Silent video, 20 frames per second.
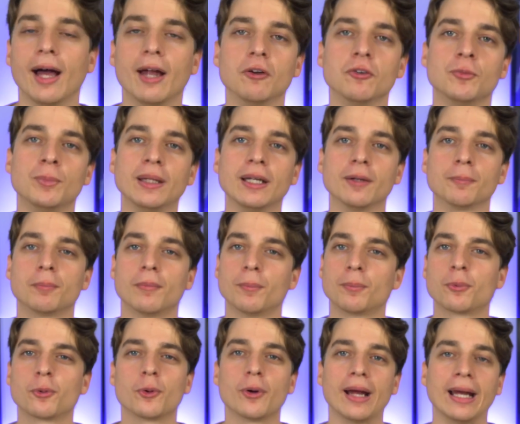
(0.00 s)
and was being
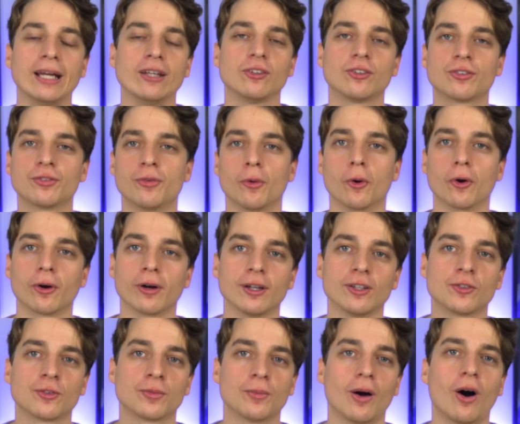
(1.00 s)
praised for
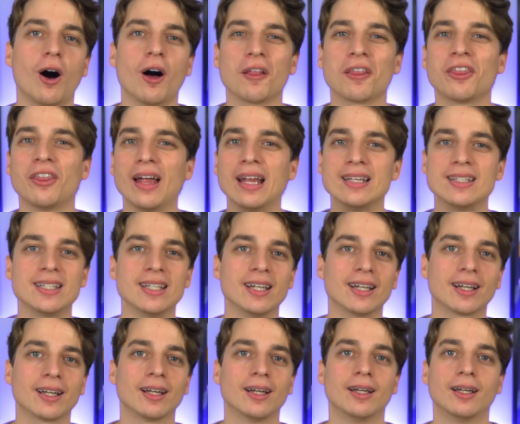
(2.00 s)
its
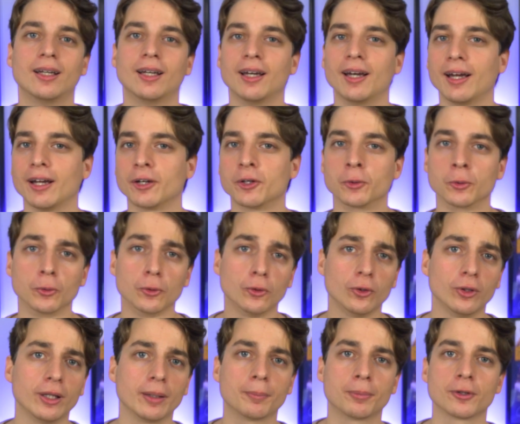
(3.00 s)
authentic and
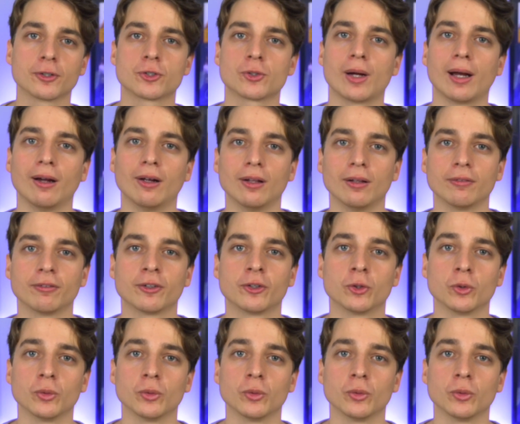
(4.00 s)
grueling portrayal of